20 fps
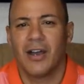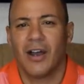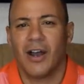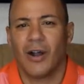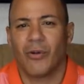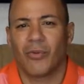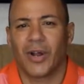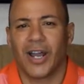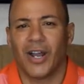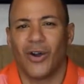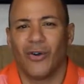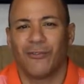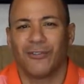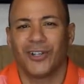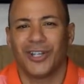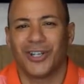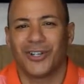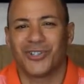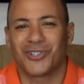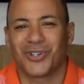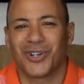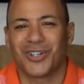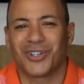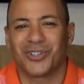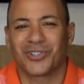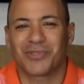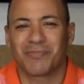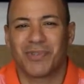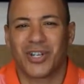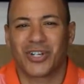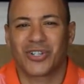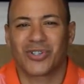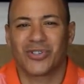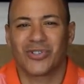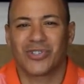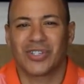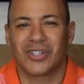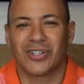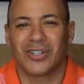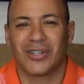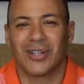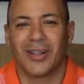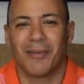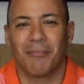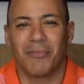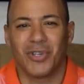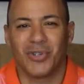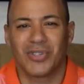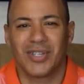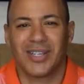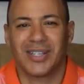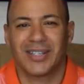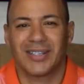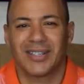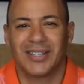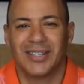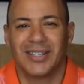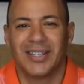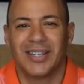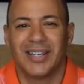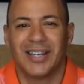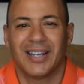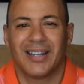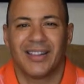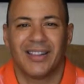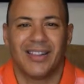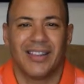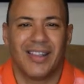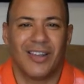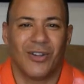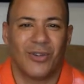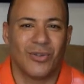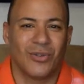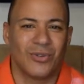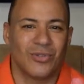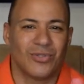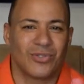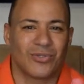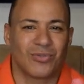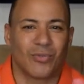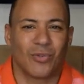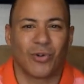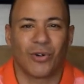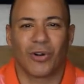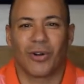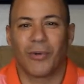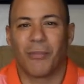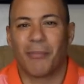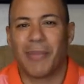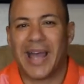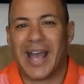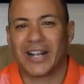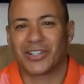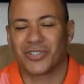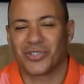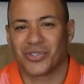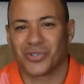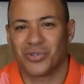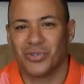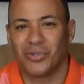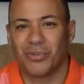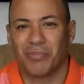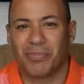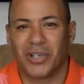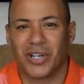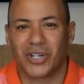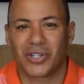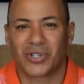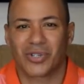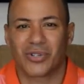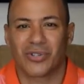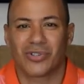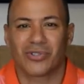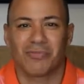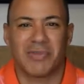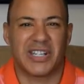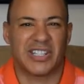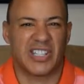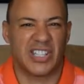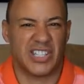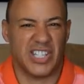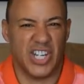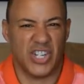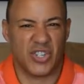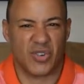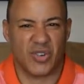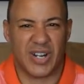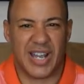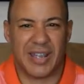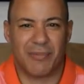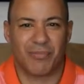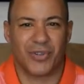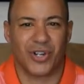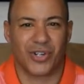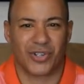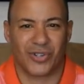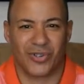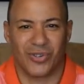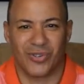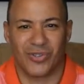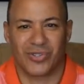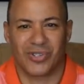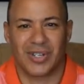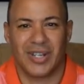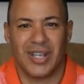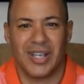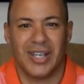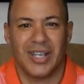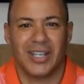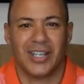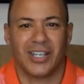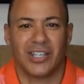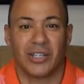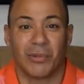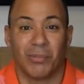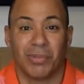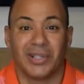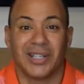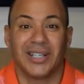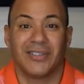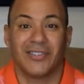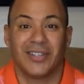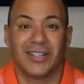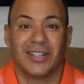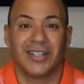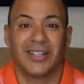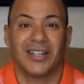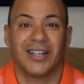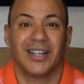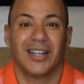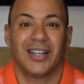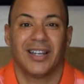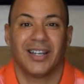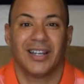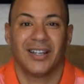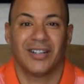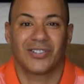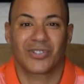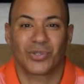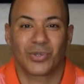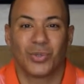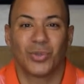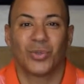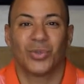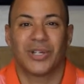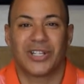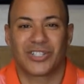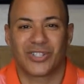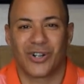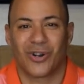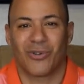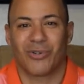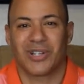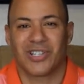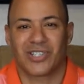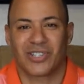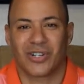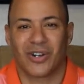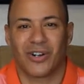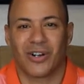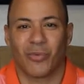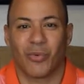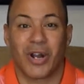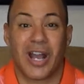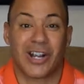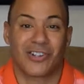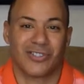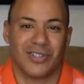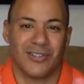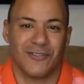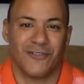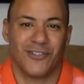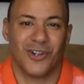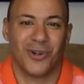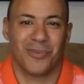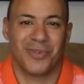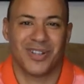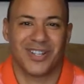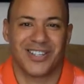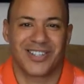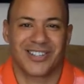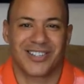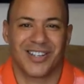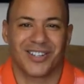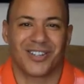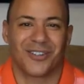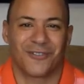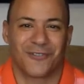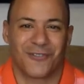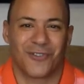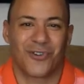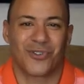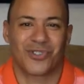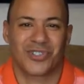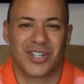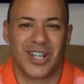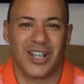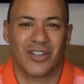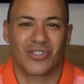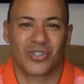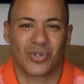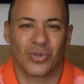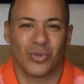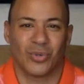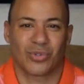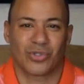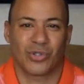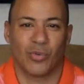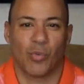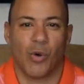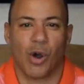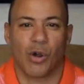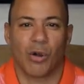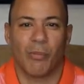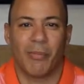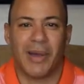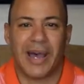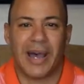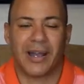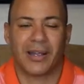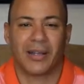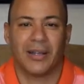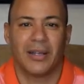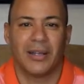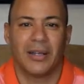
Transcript: Alright, hopefully you enjoyed those pictures and the music. Those were back to school pictures, meet the teacher night pictures. Can you believe it? School has already started. We're actually filming this on the first day of school, so welcome back.